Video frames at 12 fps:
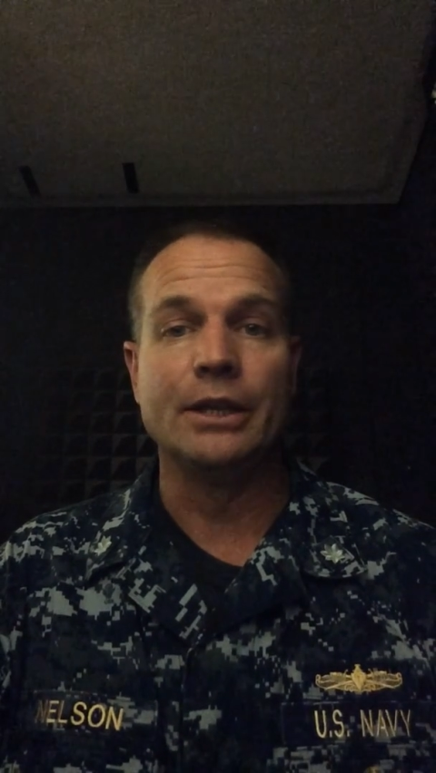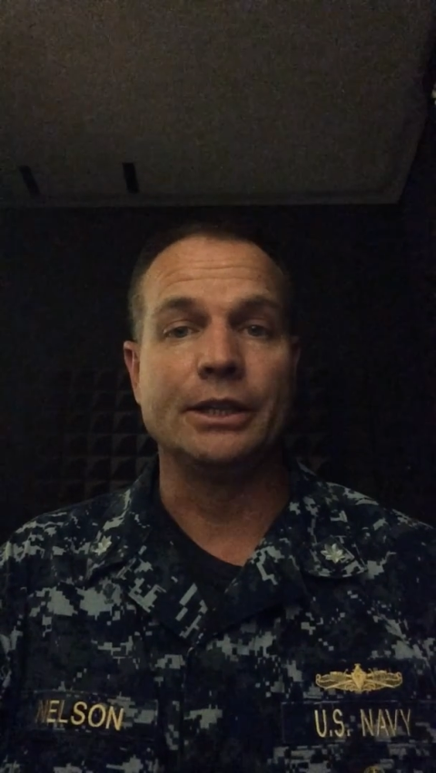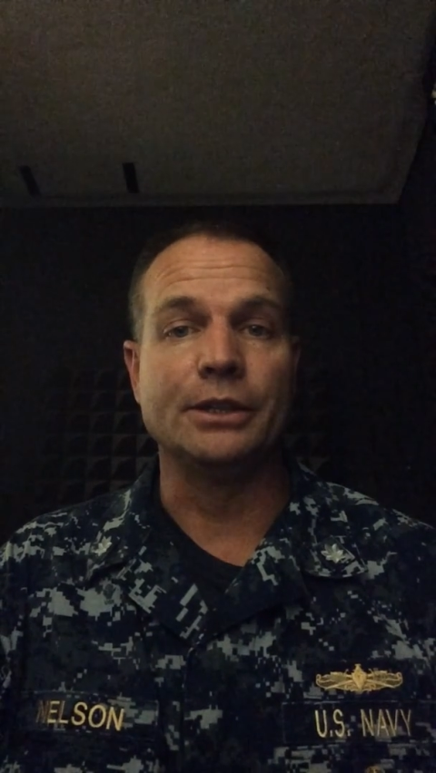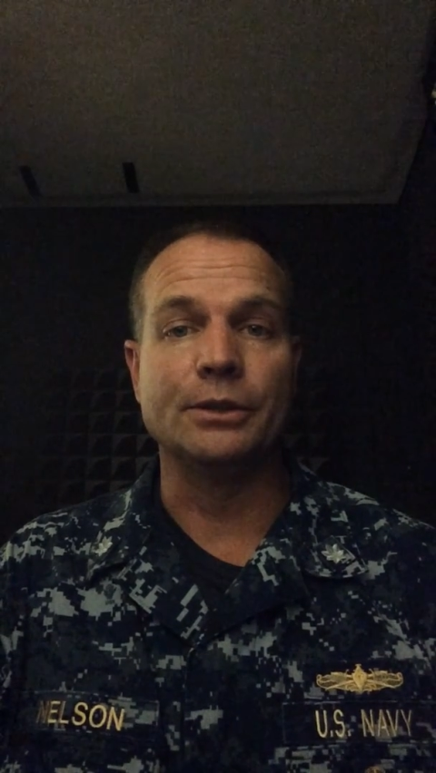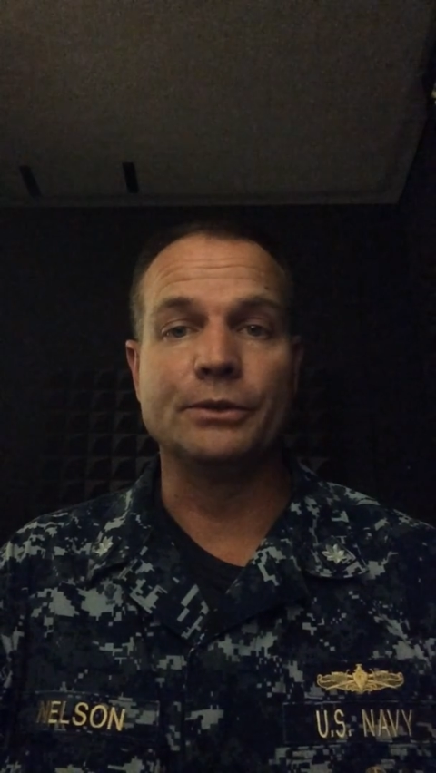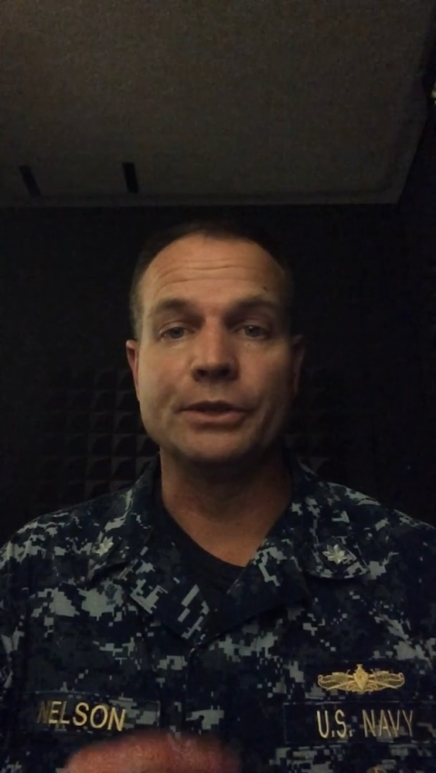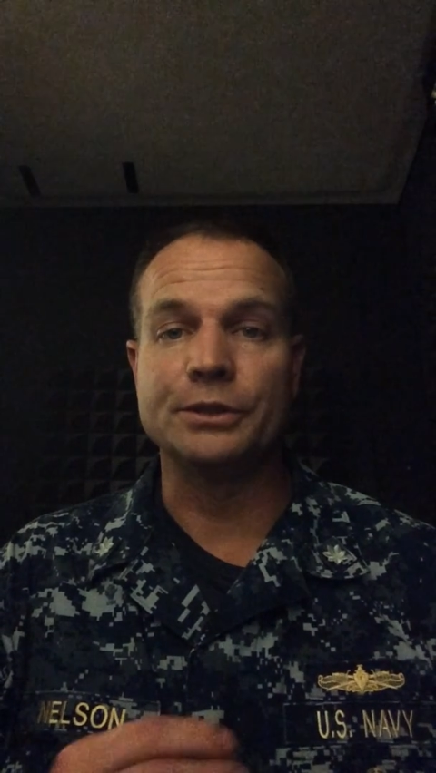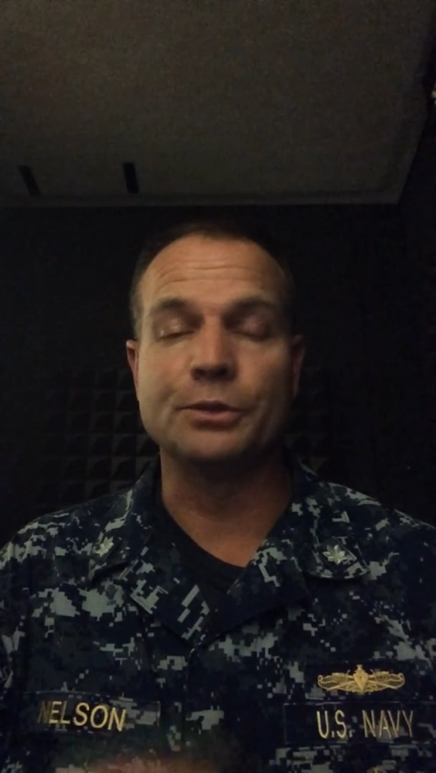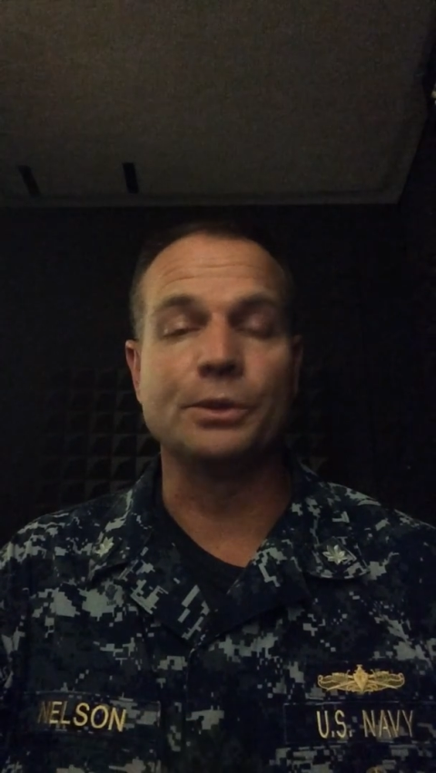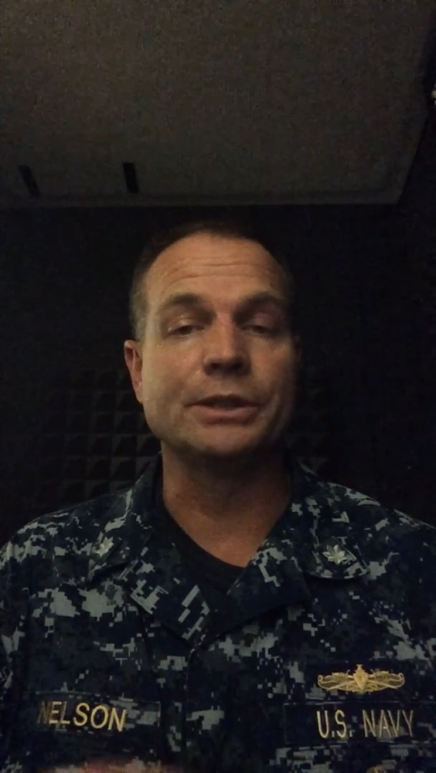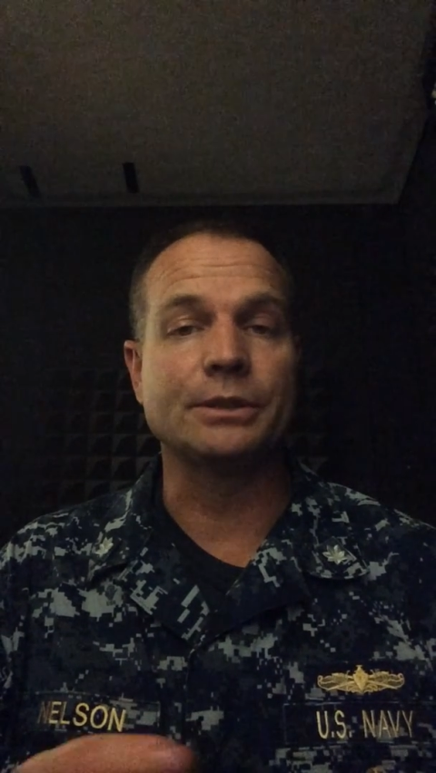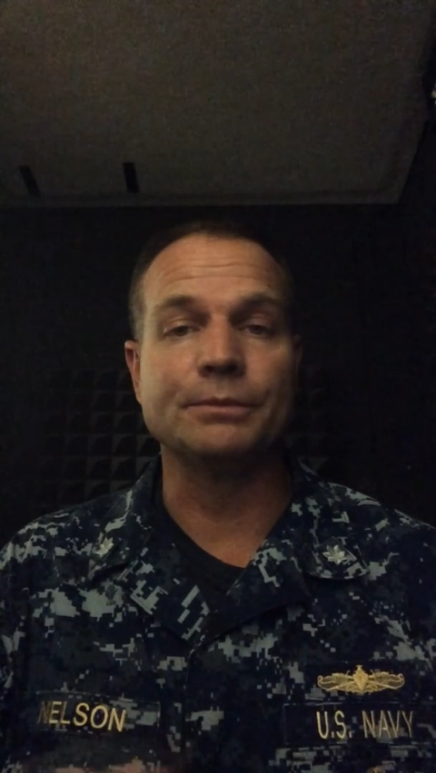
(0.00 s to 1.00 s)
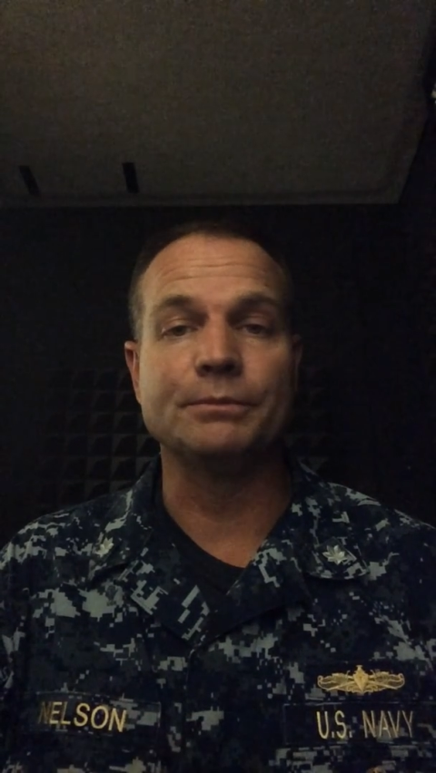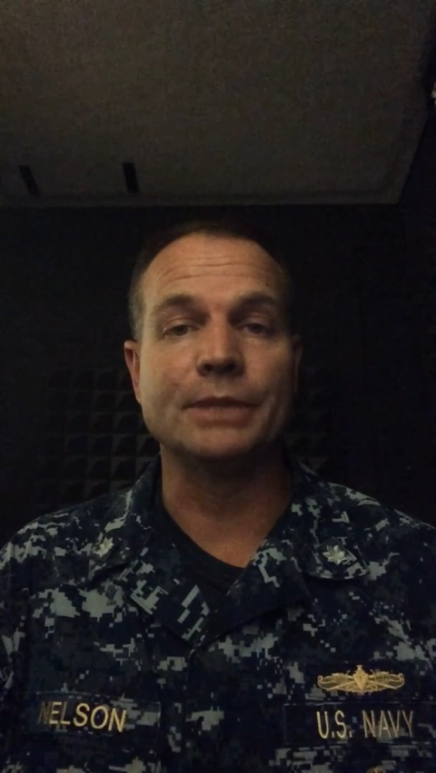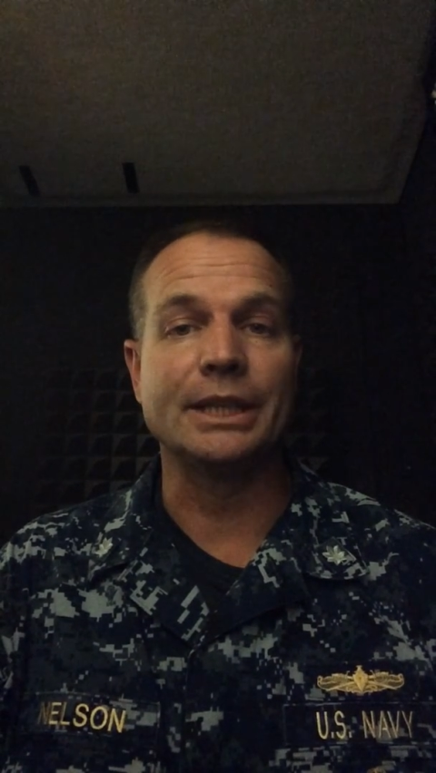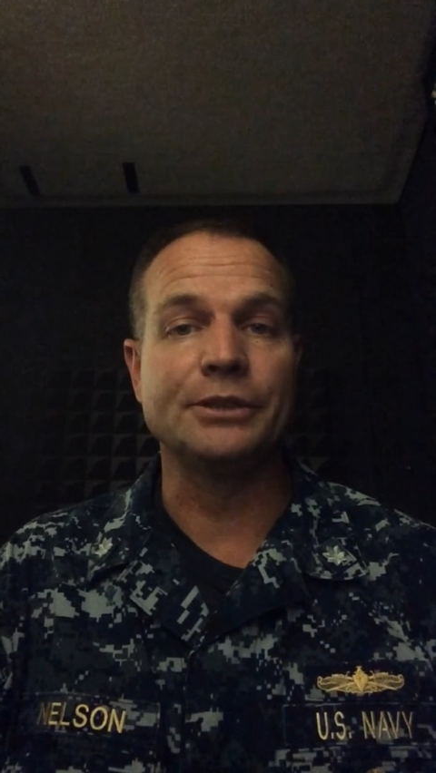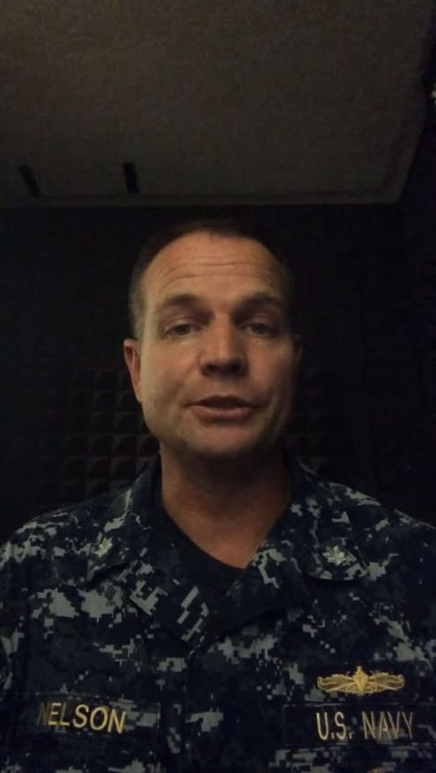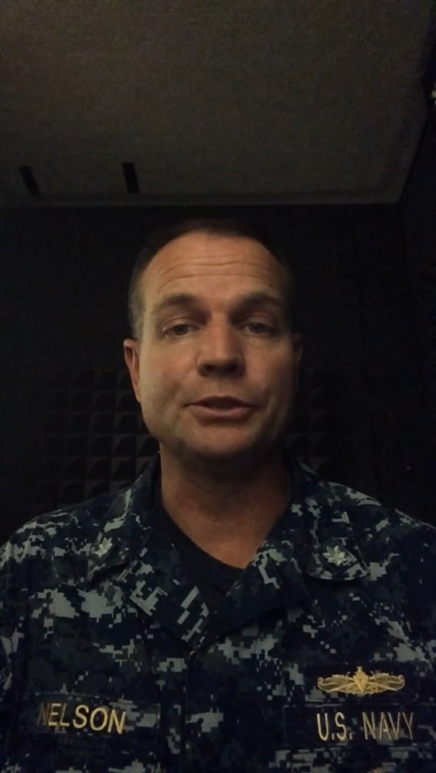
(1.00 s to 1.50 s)
there's always
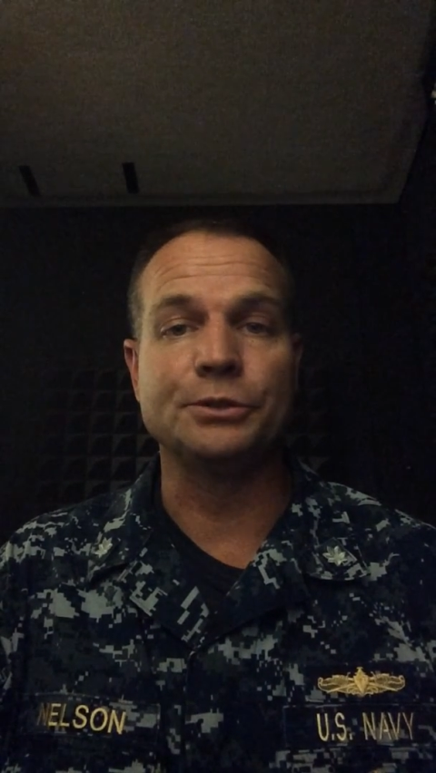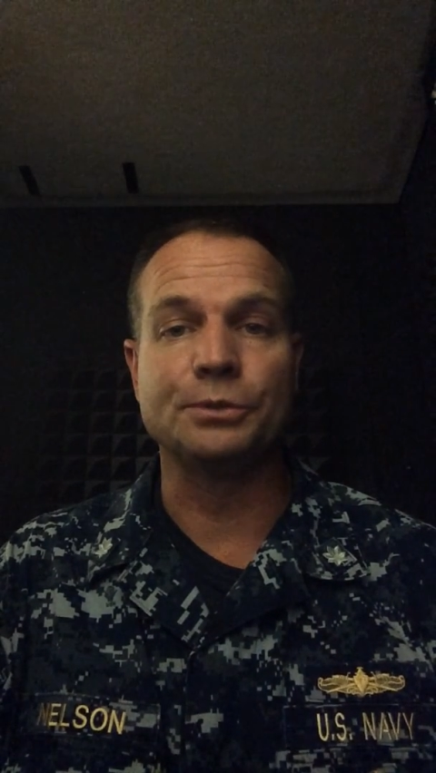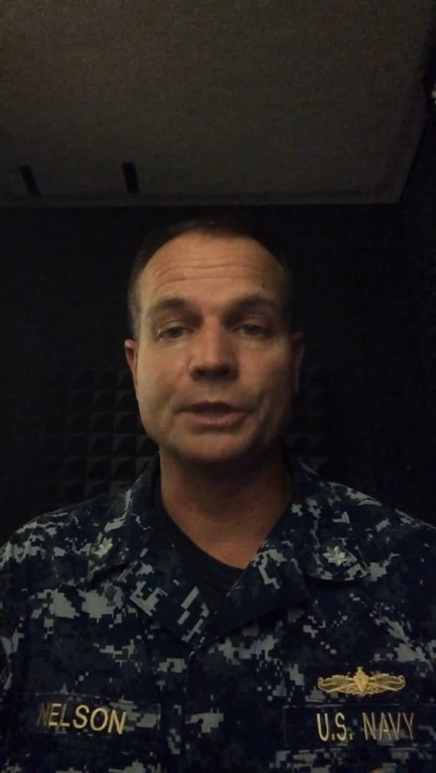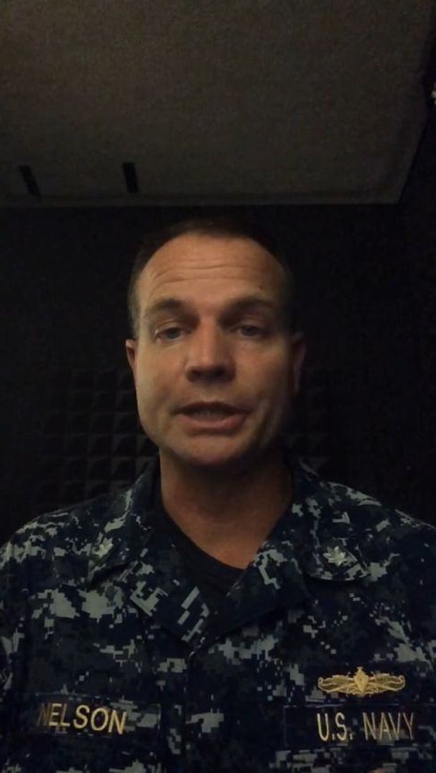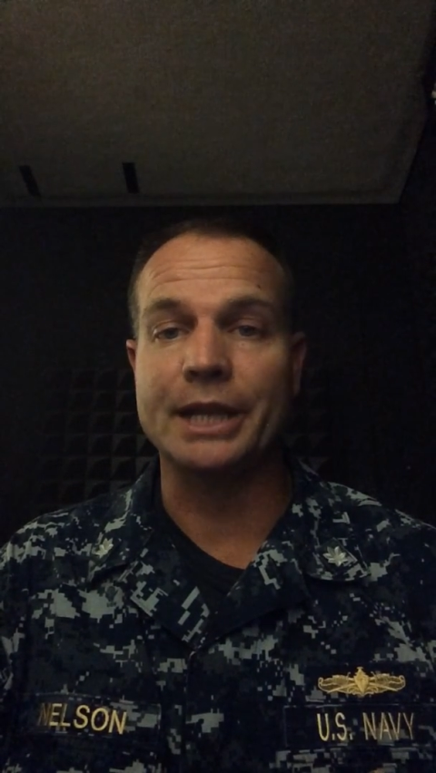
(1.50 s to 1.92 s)
some issues where